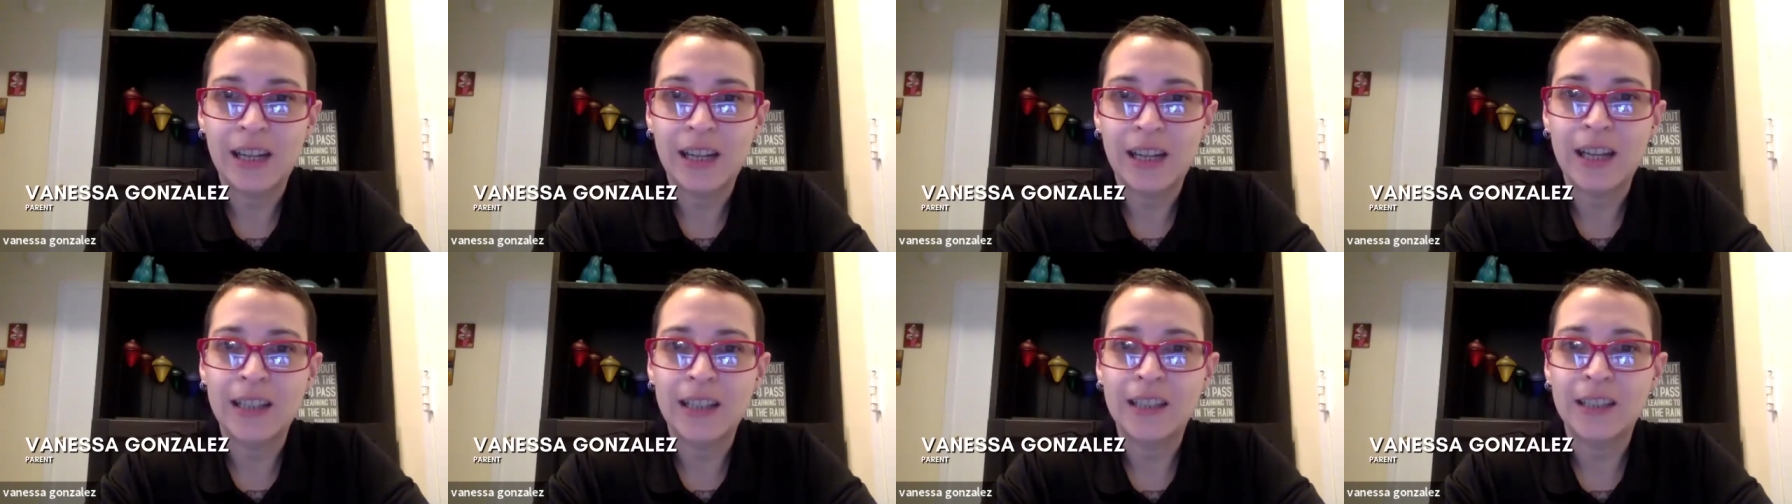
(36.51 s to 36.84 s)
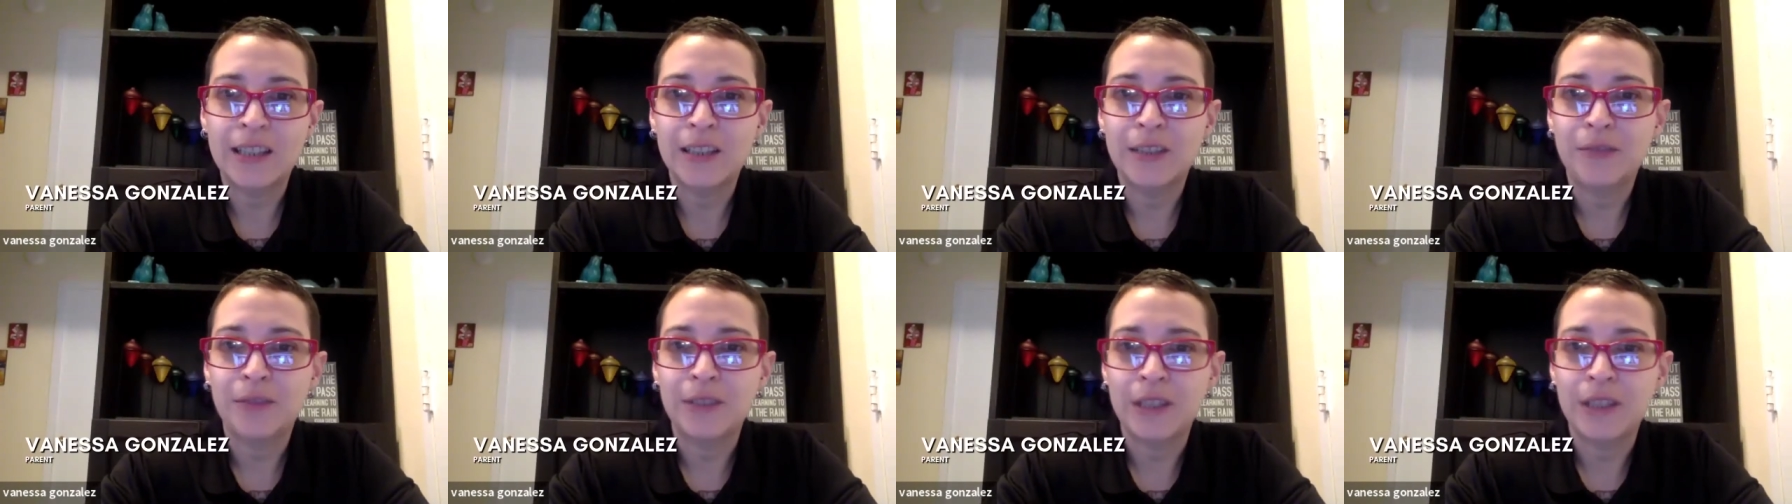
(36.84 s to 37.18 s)
I
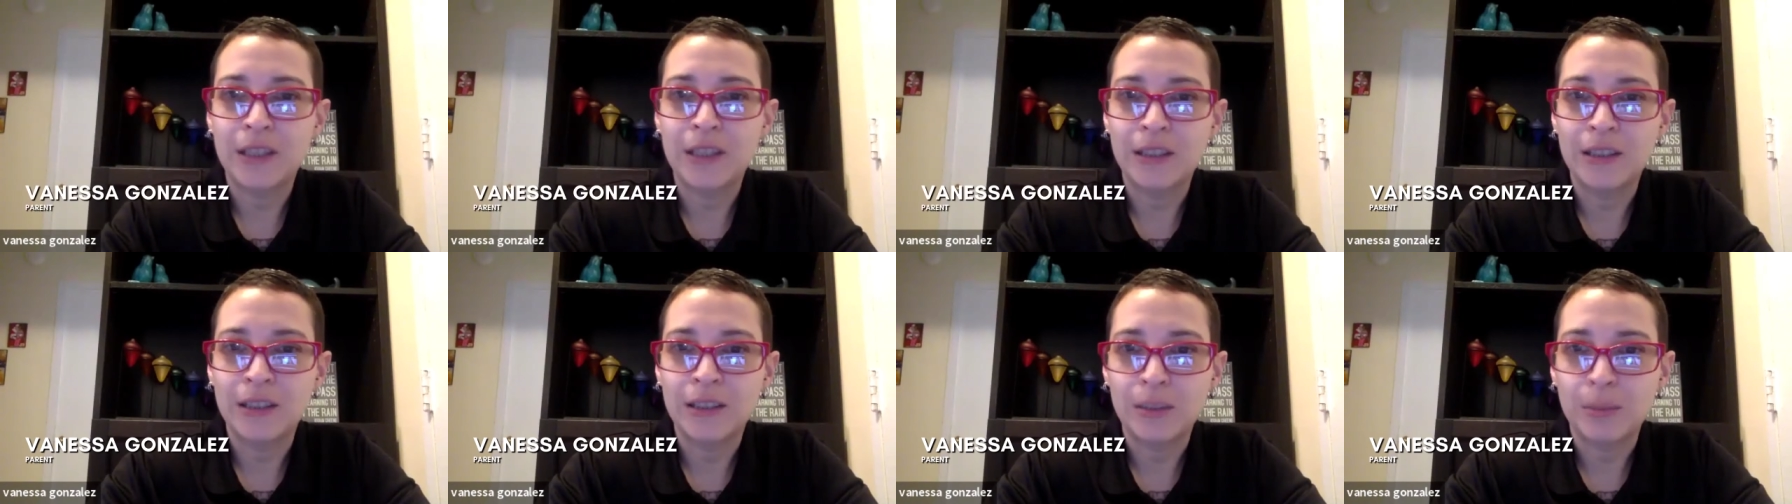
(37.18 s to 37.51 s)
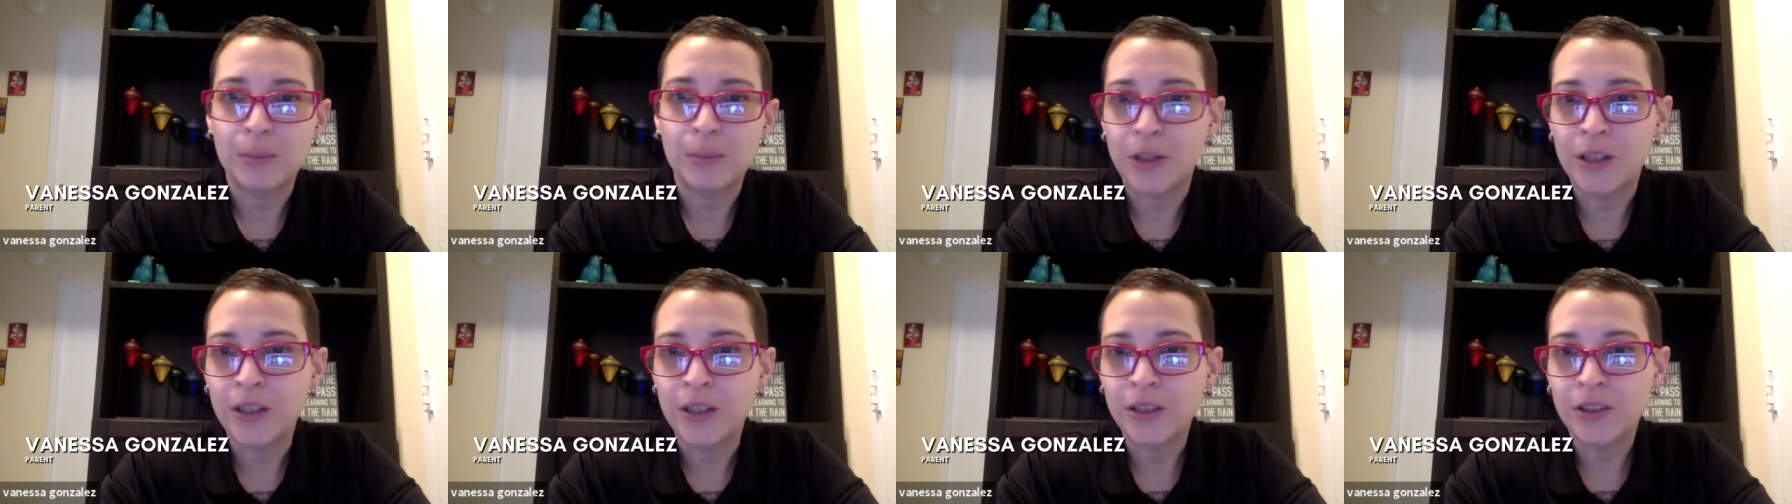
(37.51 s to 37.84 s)
live in the
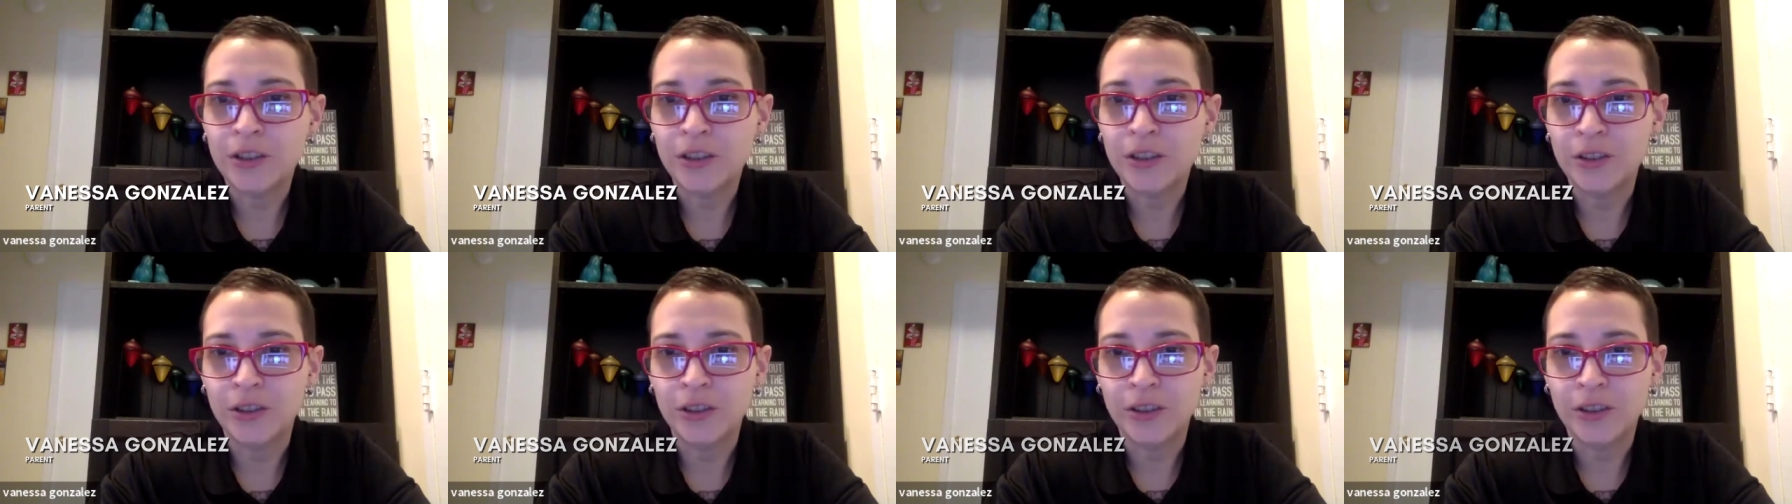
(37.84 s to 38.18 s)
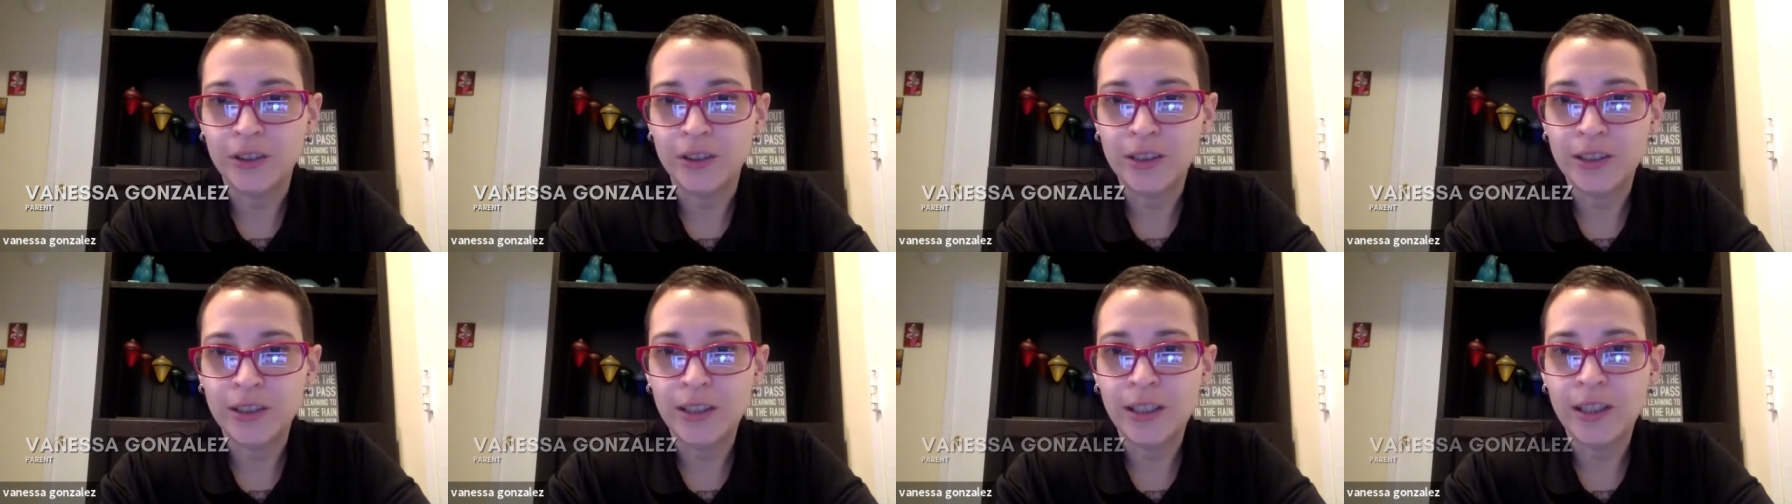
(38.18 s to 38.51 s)
Bronx, New
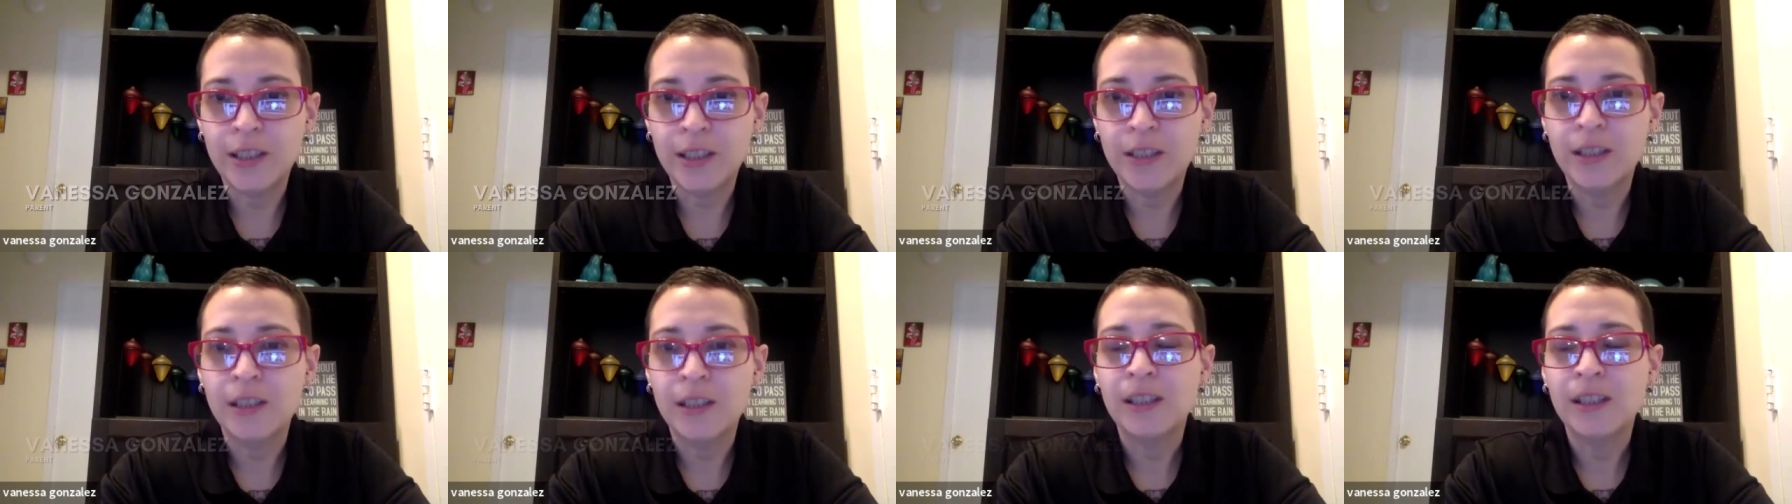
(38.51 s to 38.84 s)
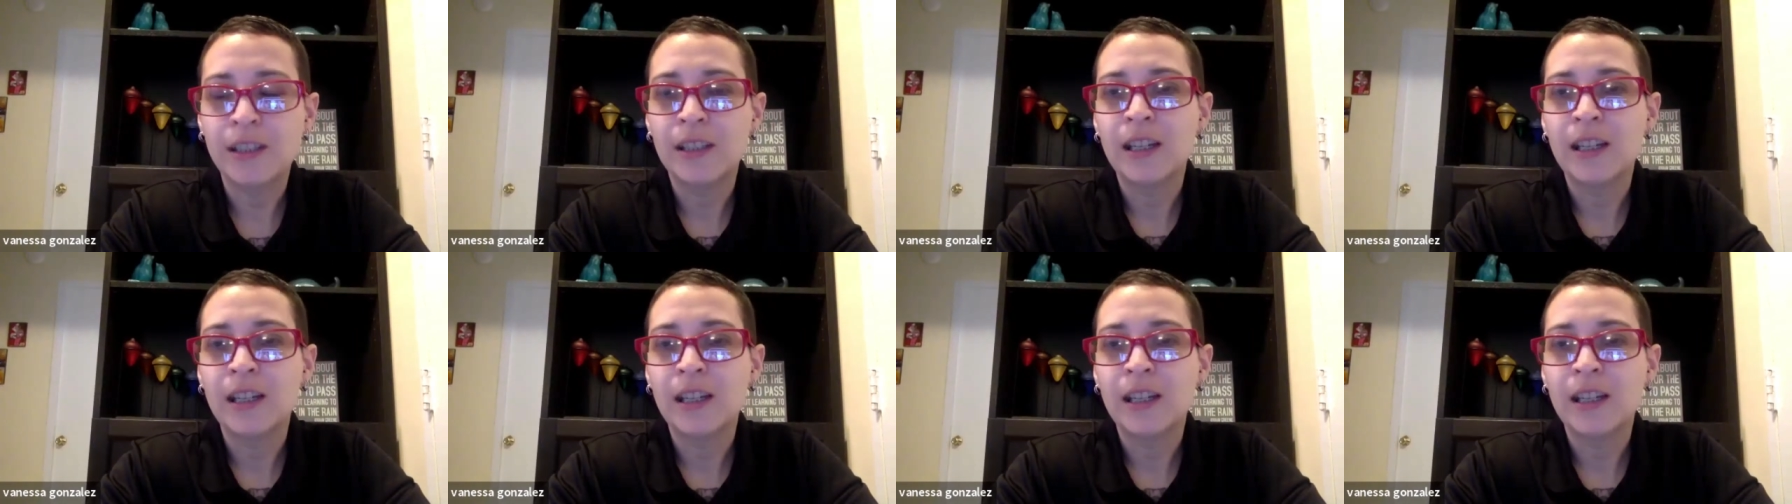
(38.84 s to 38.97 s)
York City.